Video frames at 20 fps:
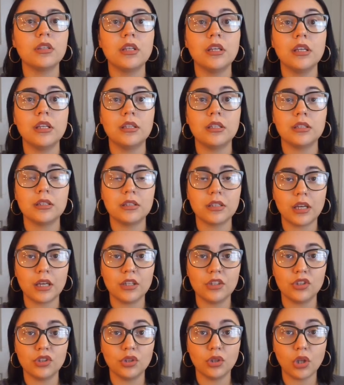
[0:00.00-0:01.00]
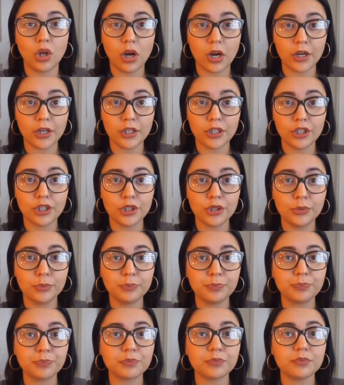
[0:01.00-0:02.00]
in the size large.
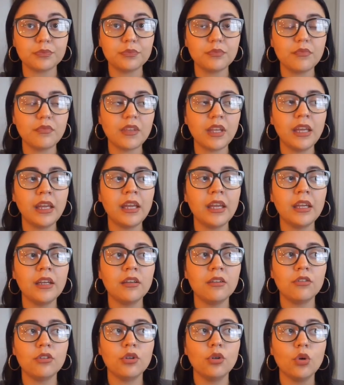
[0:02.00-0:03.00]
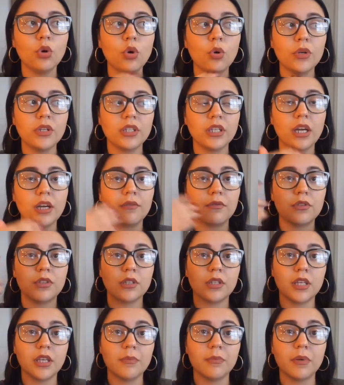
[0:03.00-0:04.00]
And you always have to
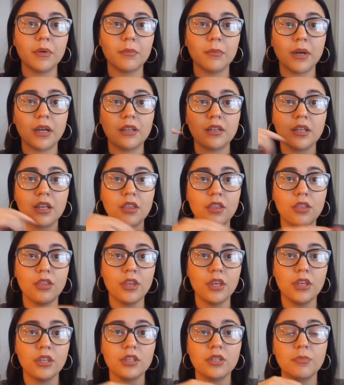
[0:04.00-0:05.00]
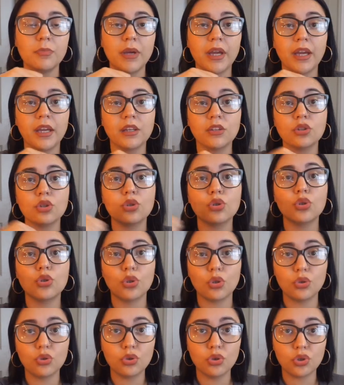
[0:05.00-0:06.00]
keep in mind that these pants
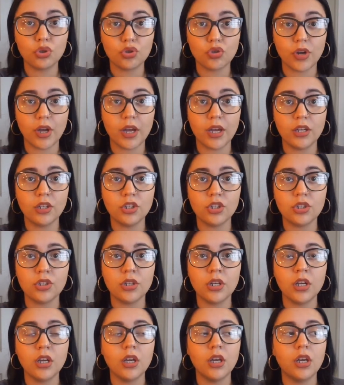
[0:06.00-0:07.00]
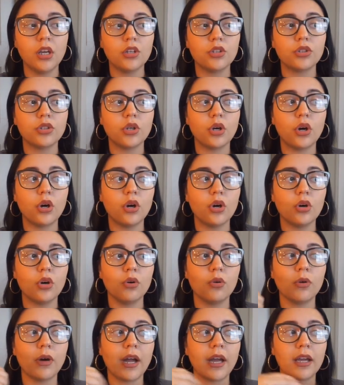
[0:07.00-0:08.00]
do stretch,
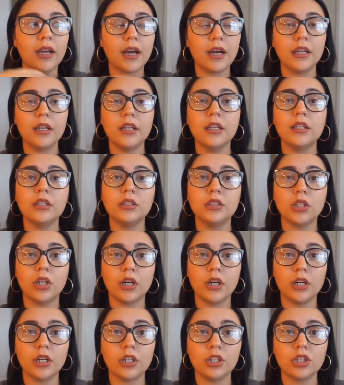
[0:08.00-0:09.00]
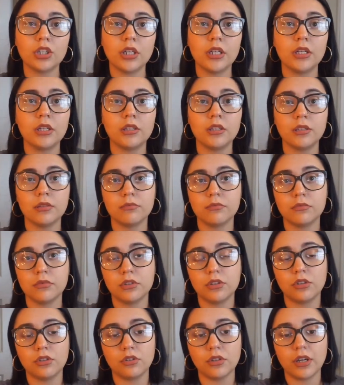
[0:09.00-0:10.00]
so I got it in large, and
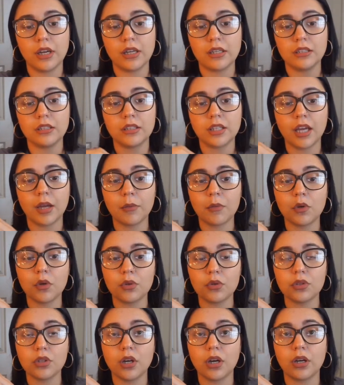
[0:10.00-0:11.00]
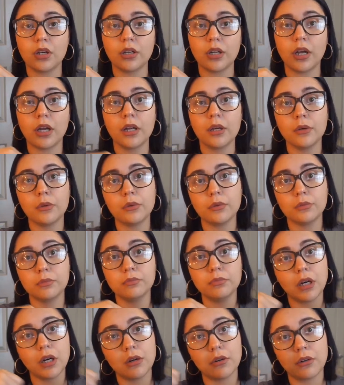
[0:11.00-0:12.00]
as time goes on
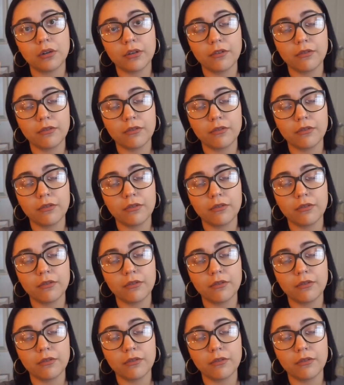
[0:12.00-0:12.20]
I'll